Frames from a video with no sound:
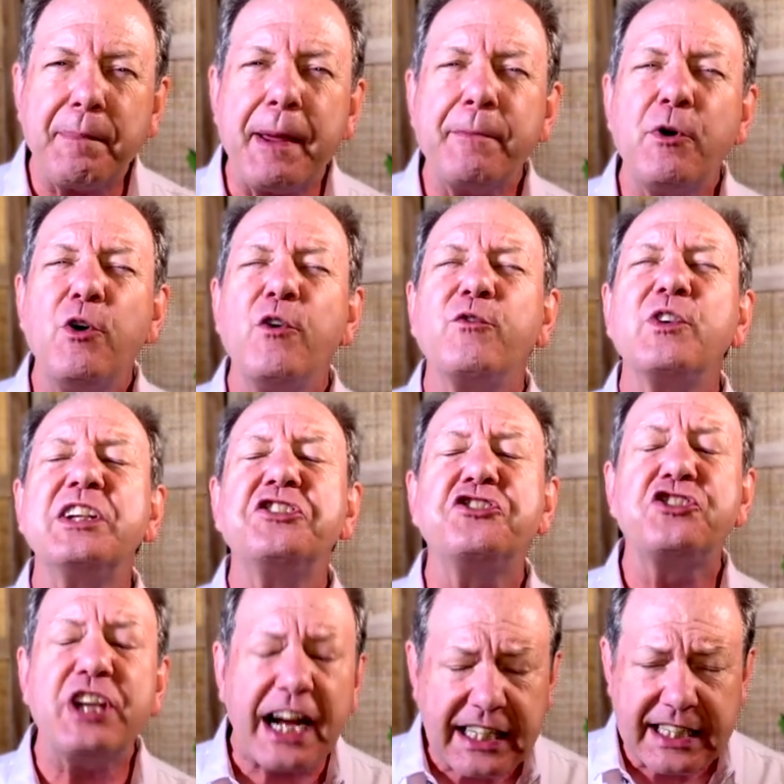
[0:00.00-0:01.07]
People who've
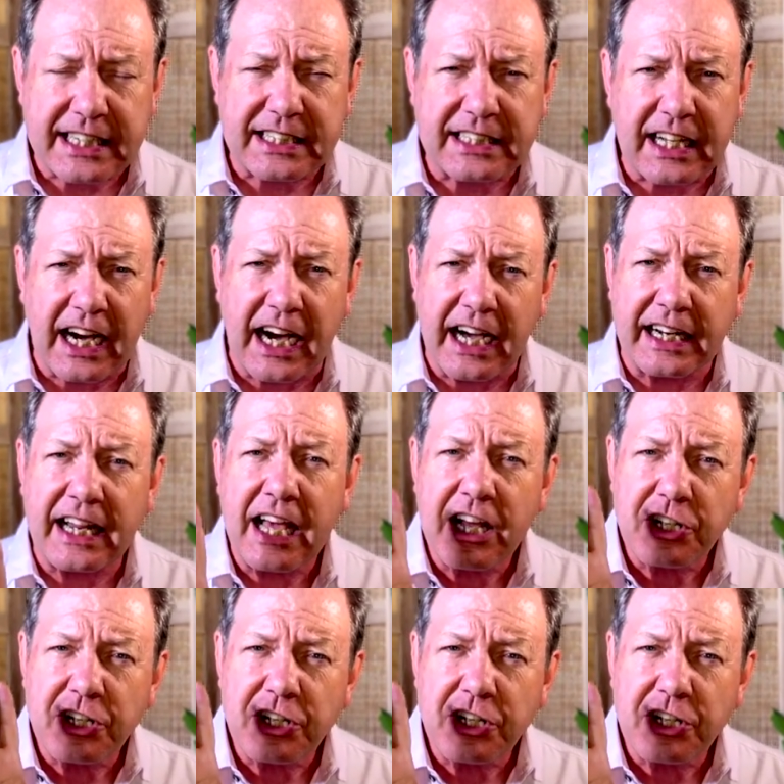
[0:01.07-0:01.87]
rejected God